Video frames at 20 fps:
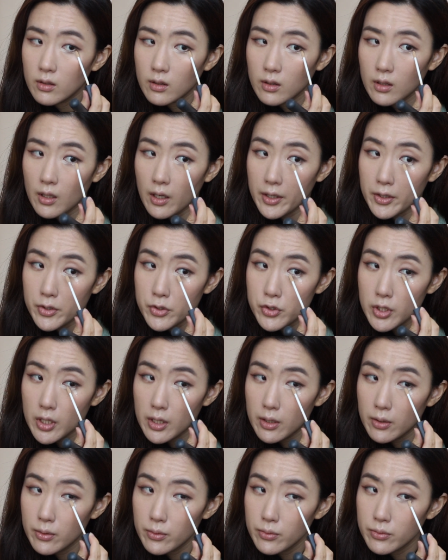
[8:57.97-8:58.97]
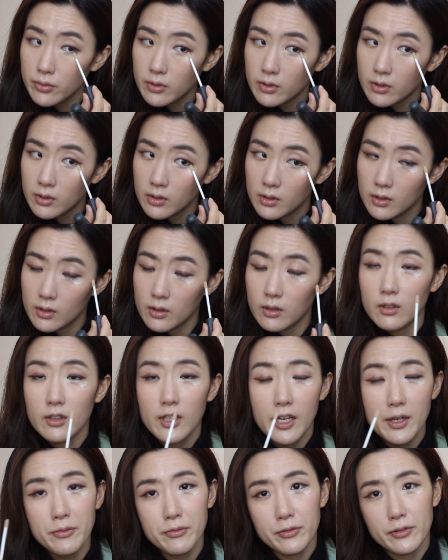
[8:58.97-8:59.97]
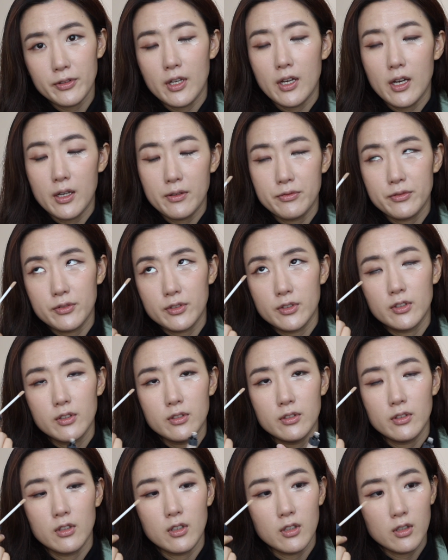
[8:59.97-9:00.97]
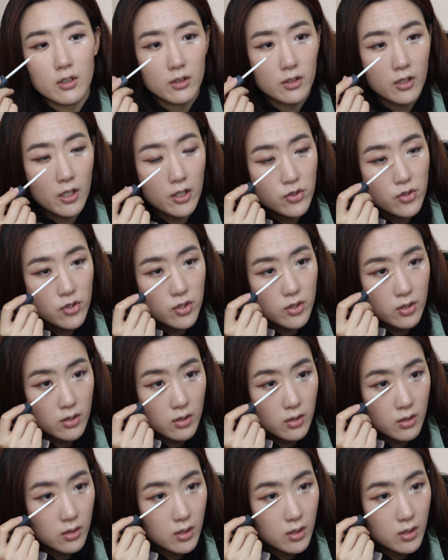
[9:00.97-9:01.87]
dark shadows left after the touch.